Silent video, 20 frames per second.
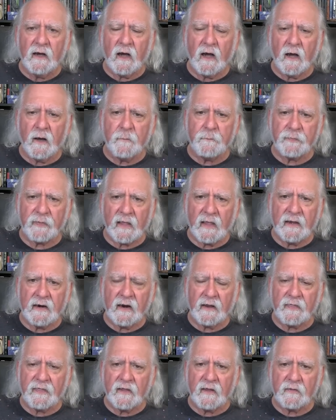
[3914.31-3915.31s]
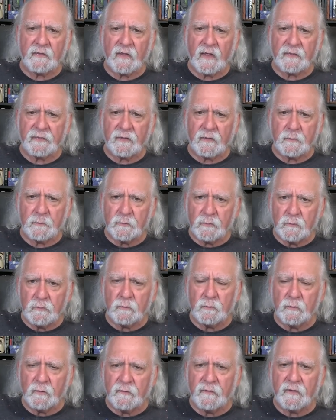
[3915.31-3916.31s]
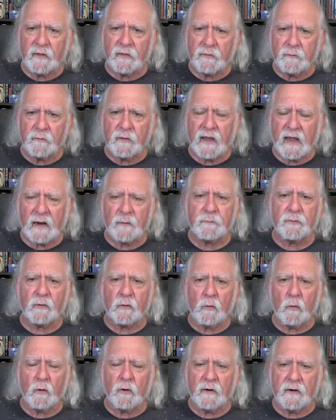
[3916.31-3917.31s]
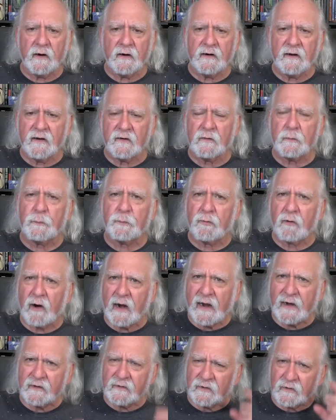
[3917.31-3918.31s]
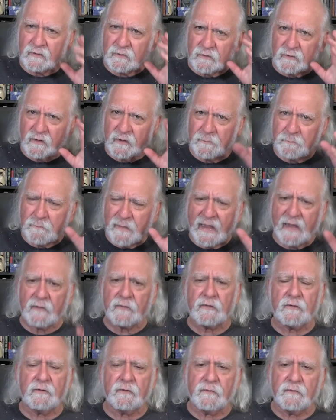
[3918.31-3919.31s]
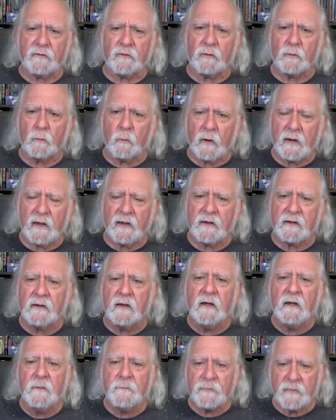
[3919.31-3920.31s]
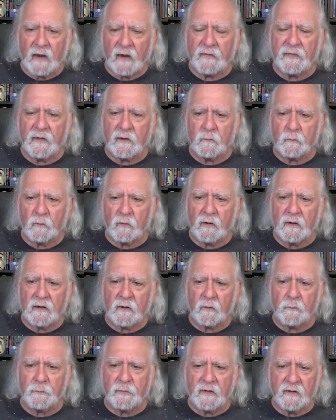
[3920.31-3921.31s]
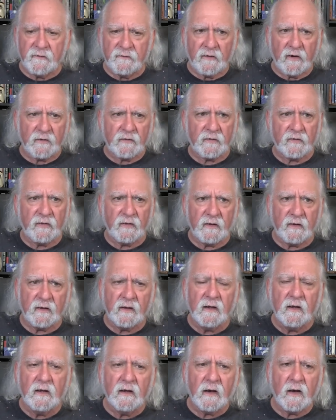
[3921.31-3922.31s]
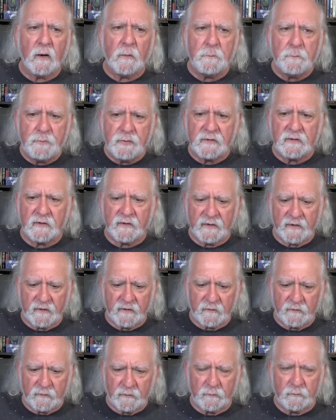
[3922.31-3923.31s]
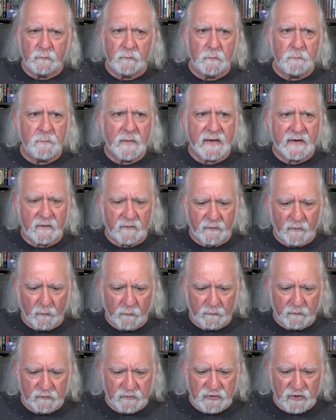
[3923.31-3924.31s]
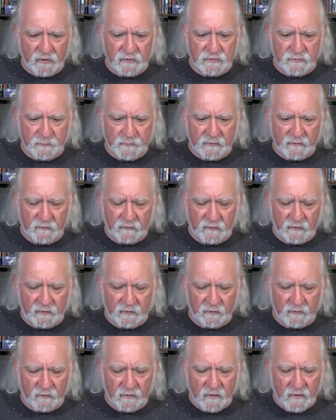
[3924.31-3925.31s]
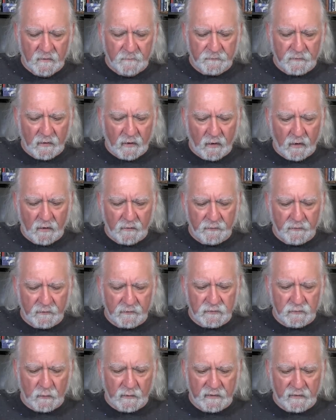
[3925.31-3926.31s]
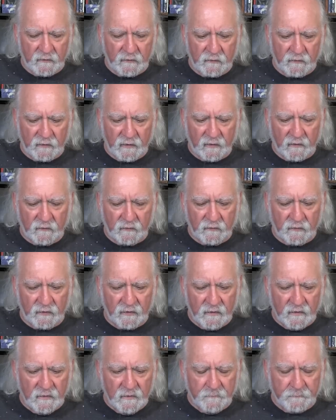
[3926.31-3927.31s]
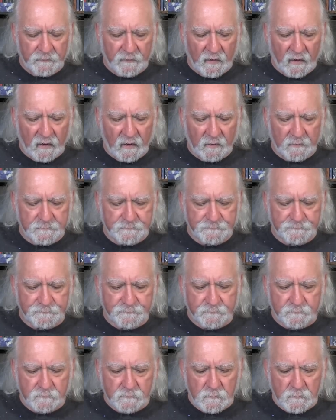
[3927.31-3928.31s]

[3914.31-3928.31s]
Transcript: Um, and I think that the moon moving through Capricorn in its practical and masterful way, I think will help give us the ability to make those judgments here on the 26th. Um,